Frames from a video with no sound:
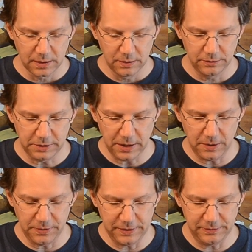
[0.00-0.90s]

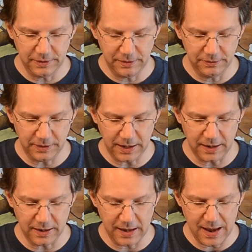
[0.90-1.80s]
So this is
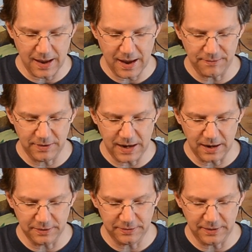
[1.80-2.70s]

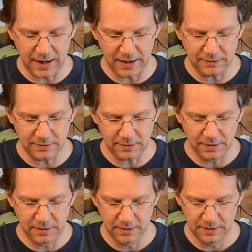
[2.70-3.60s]
Avondale
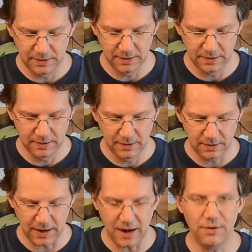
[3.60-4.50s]
Estates,
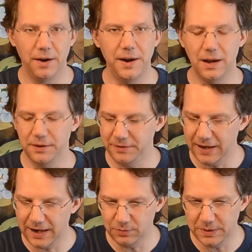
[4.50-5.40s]
Avondale
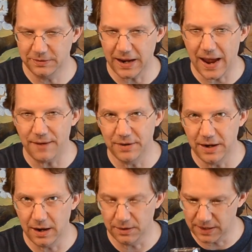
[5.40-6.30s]
Estates. We'd say
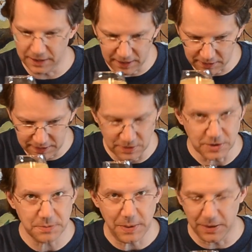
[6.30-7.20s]
Avondale around here, even though
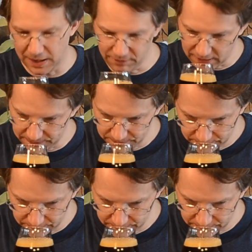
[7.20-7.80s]
it's spelled Avon.